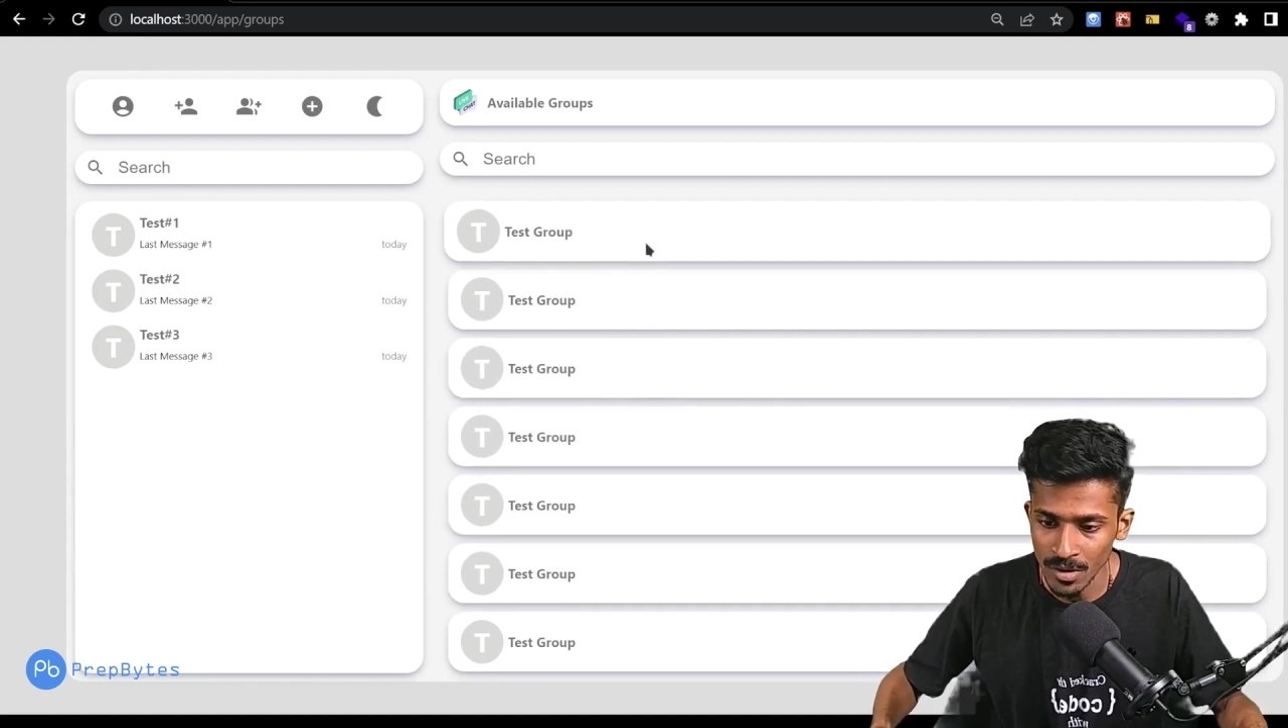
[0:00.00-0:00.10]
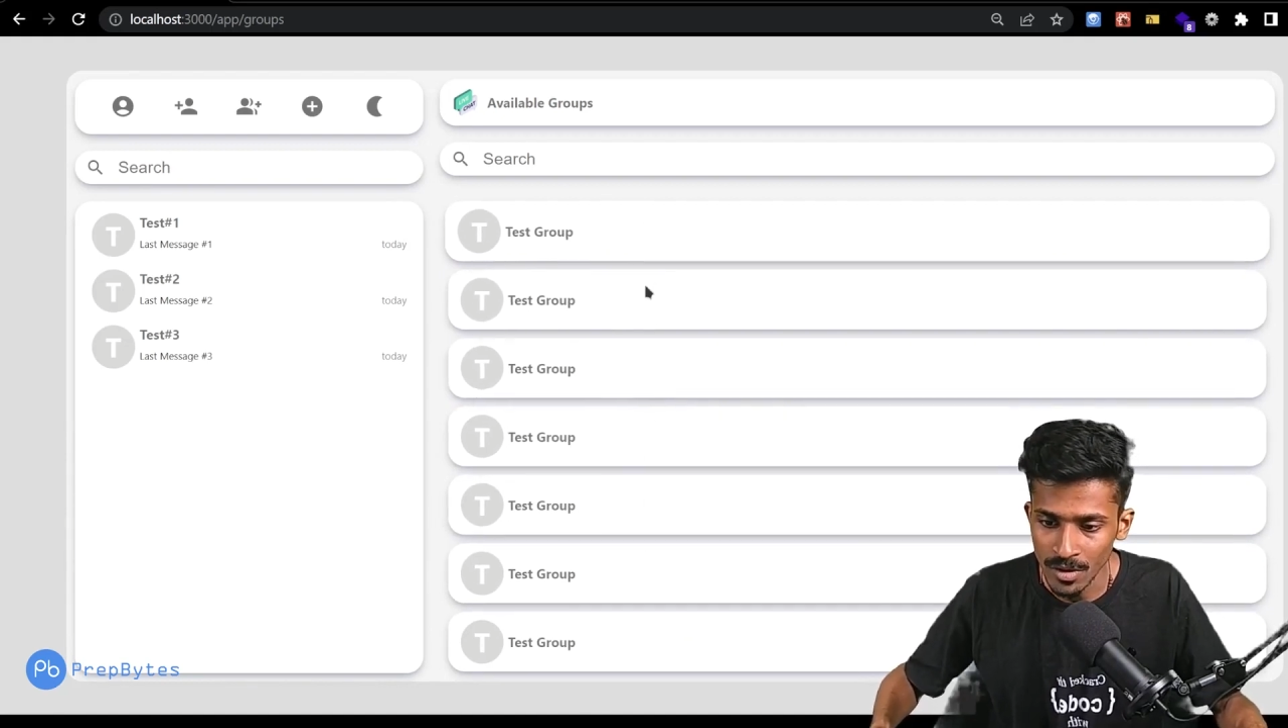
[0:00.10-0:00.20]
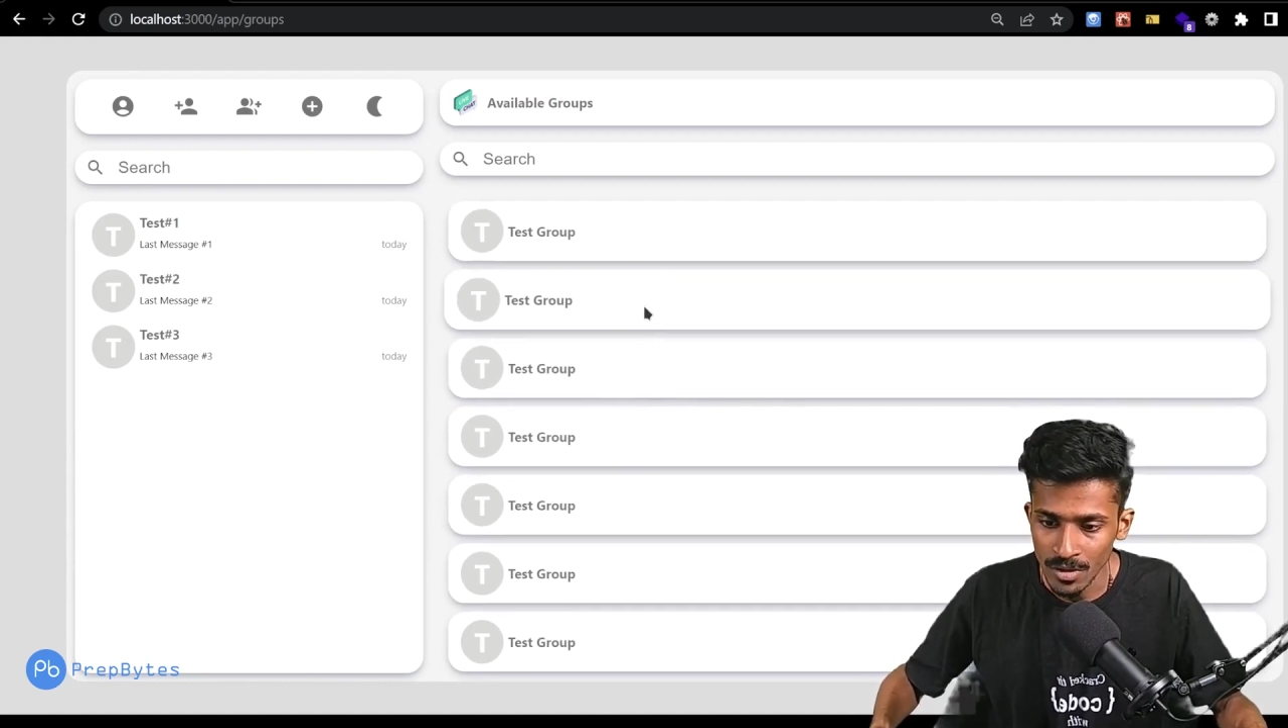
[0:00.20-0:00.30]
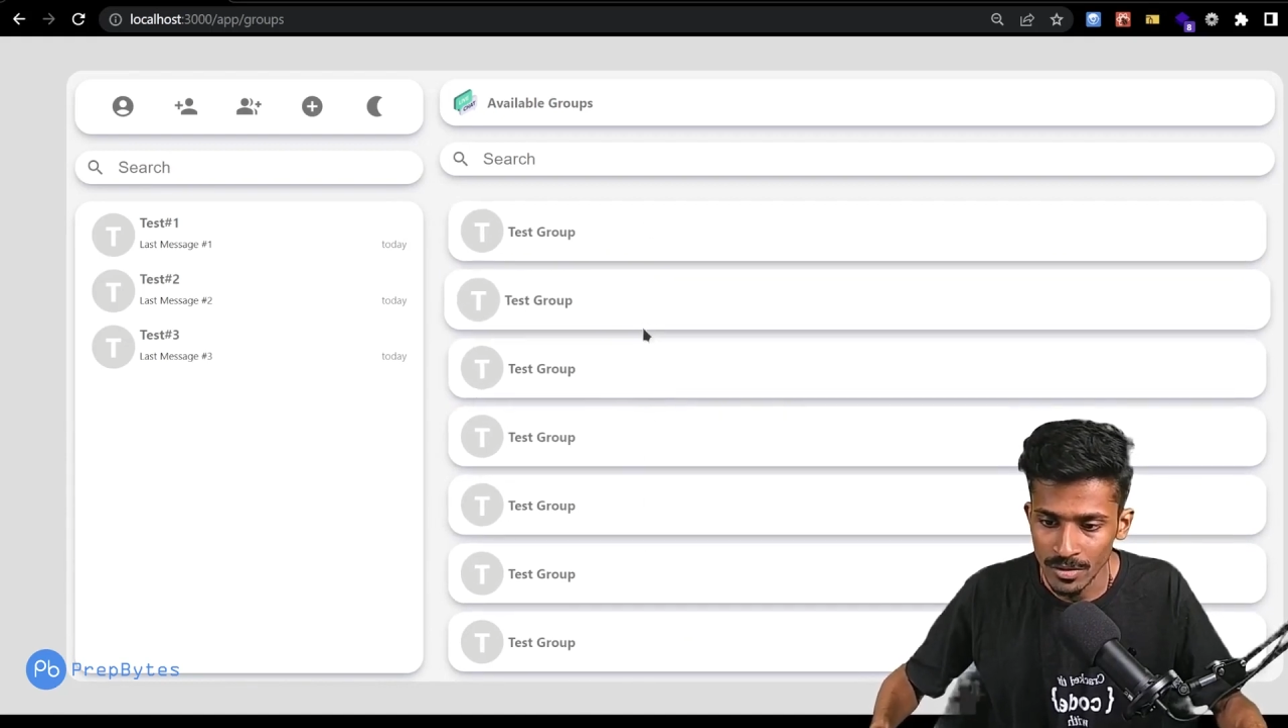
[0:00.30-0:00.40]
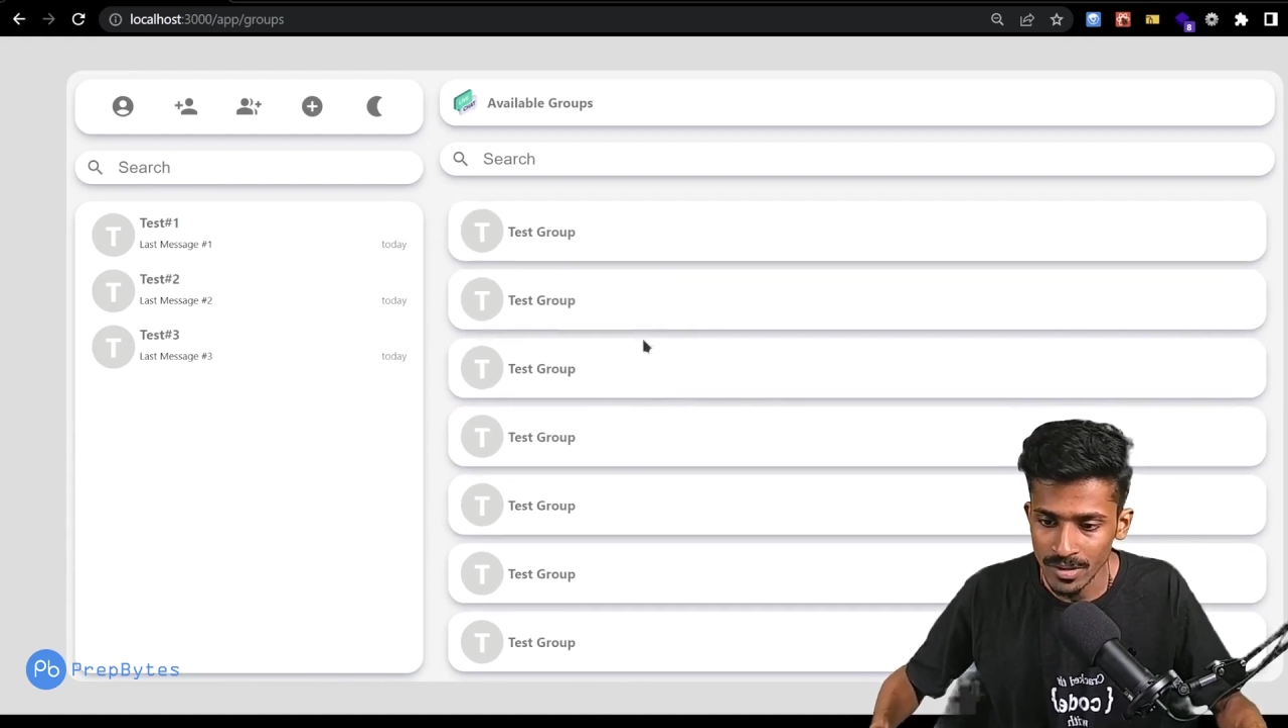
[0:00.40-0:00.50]

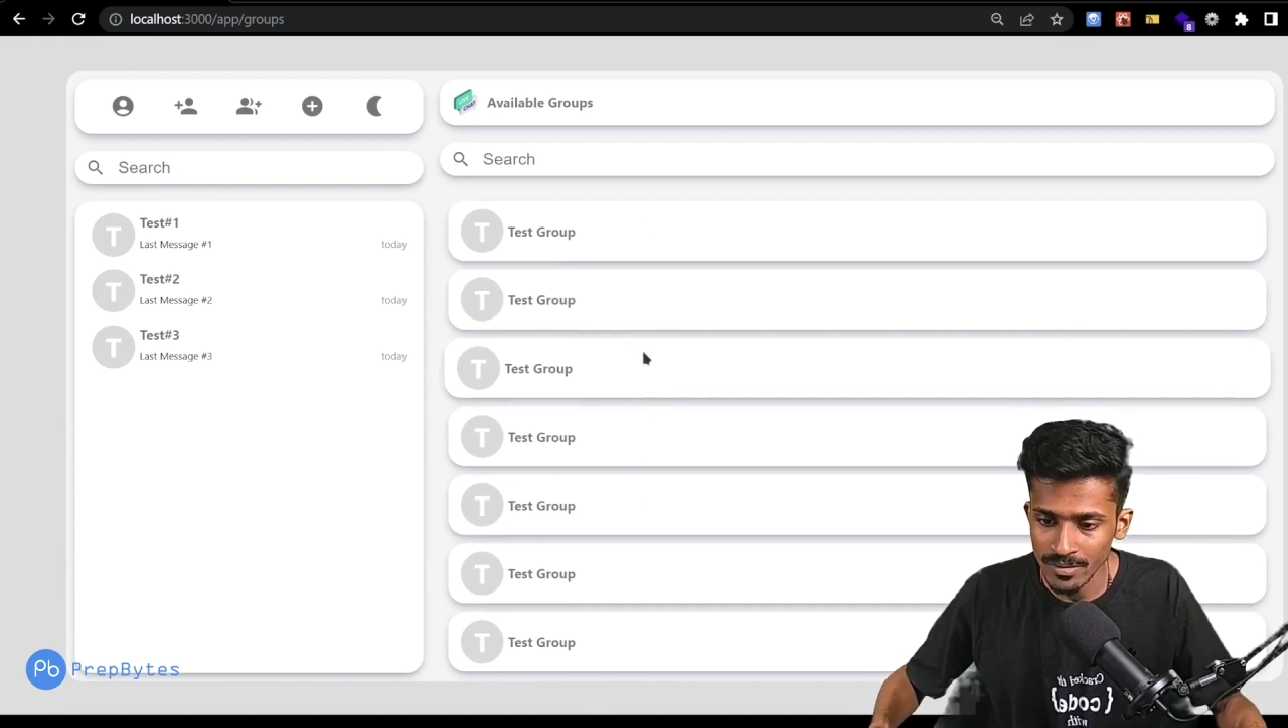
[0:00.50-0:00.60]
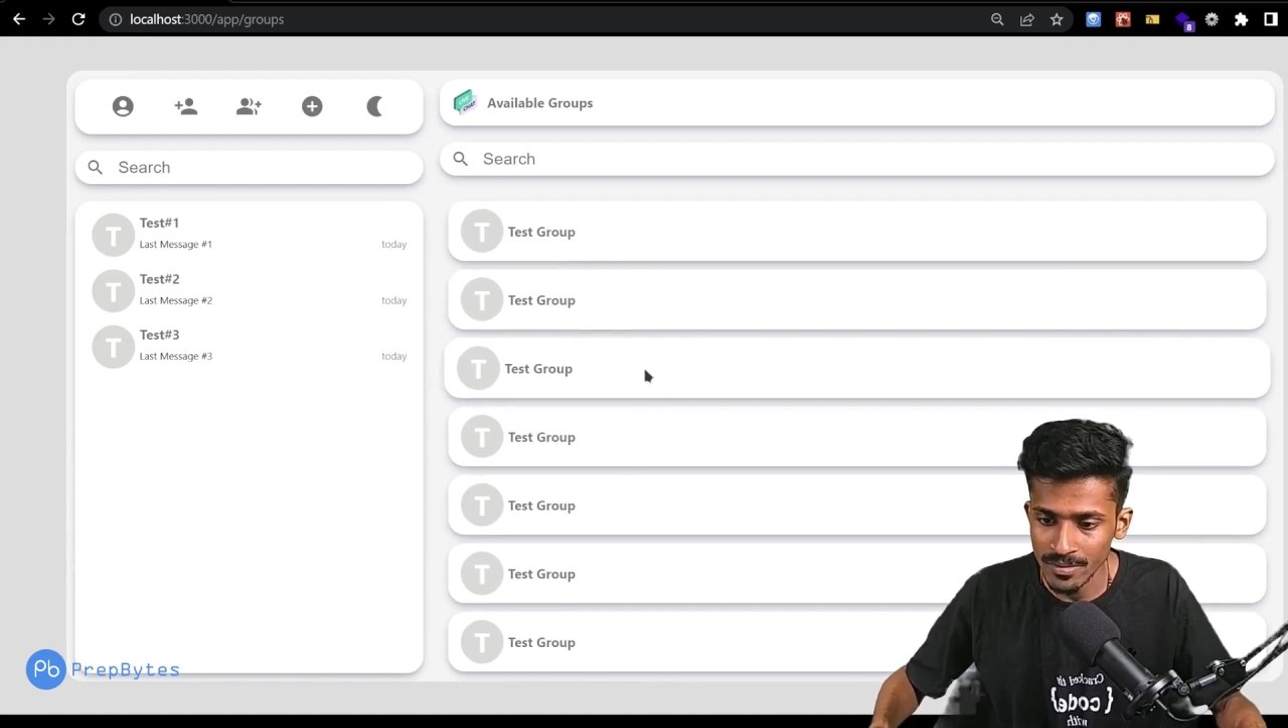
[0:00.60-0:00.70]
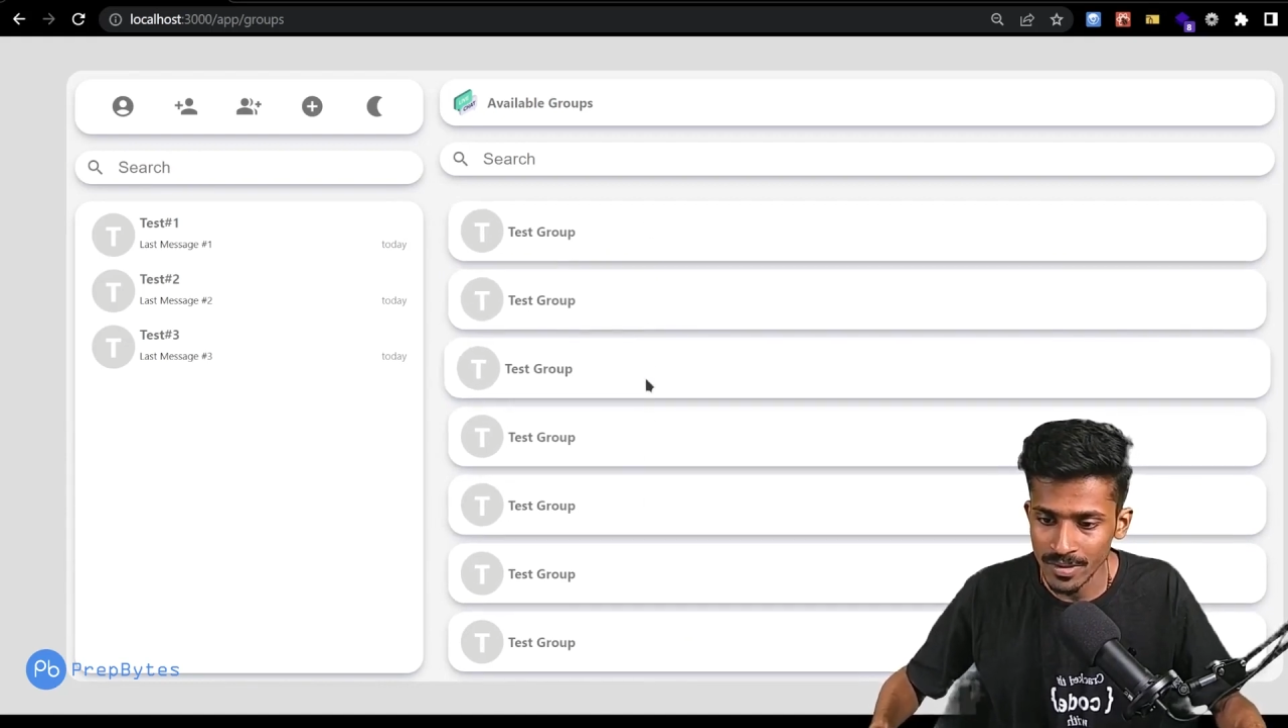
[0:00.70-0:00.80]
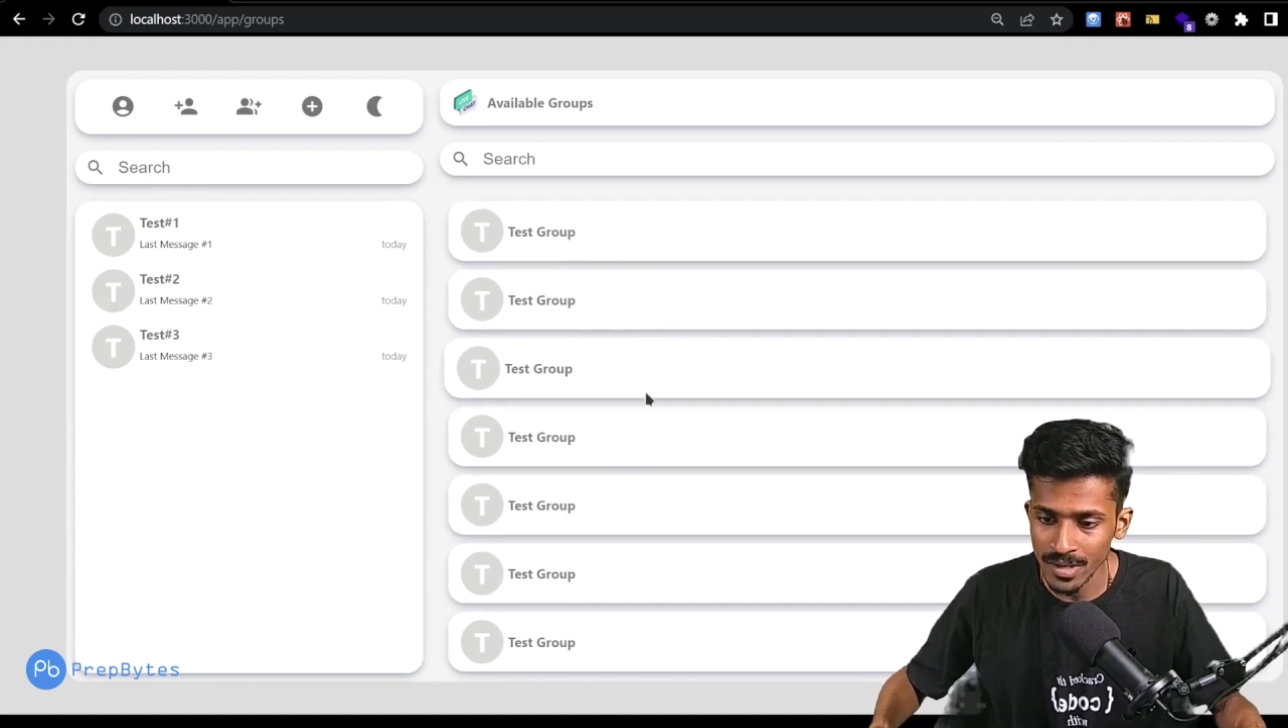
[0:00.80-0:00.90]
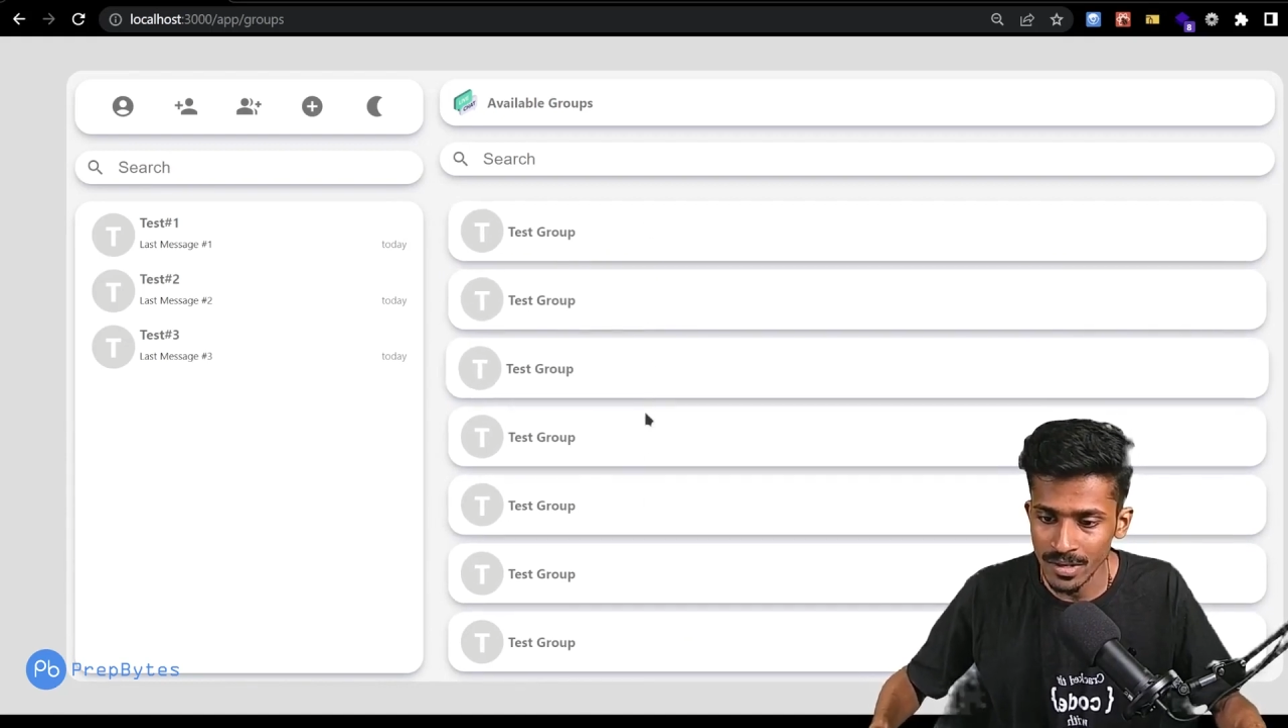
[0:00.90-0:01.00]
you can
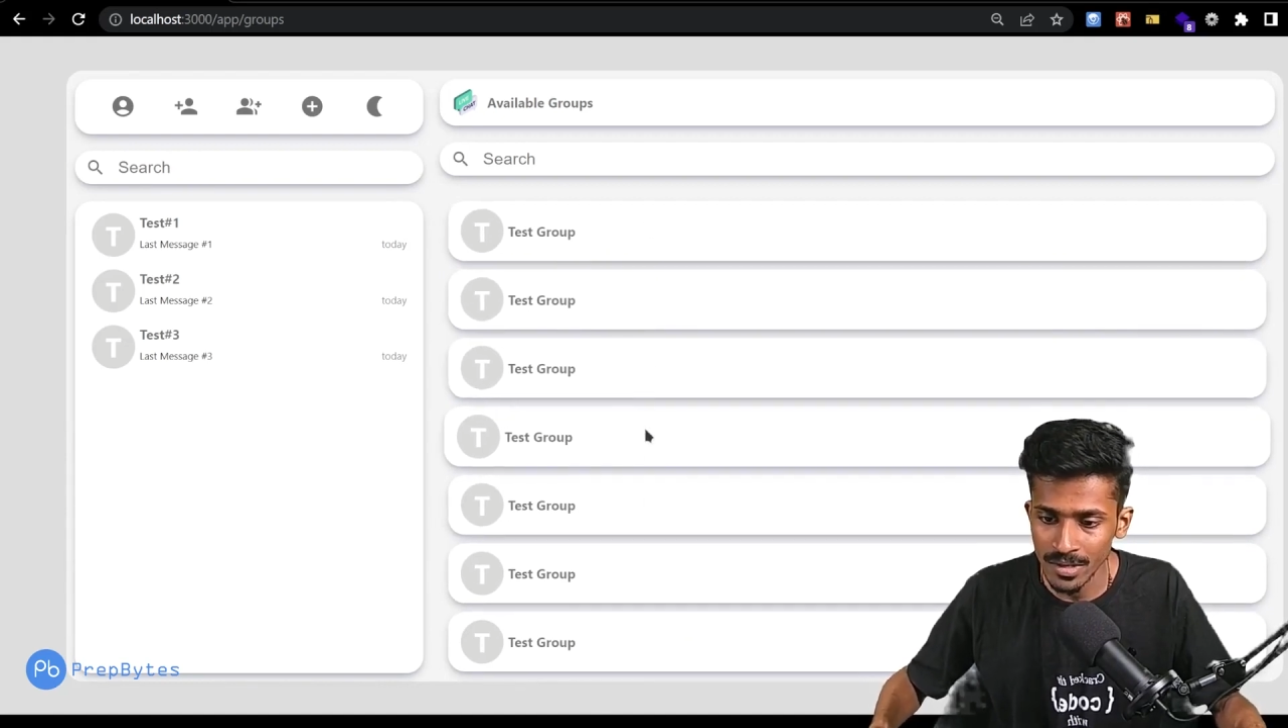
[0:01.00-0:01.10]
see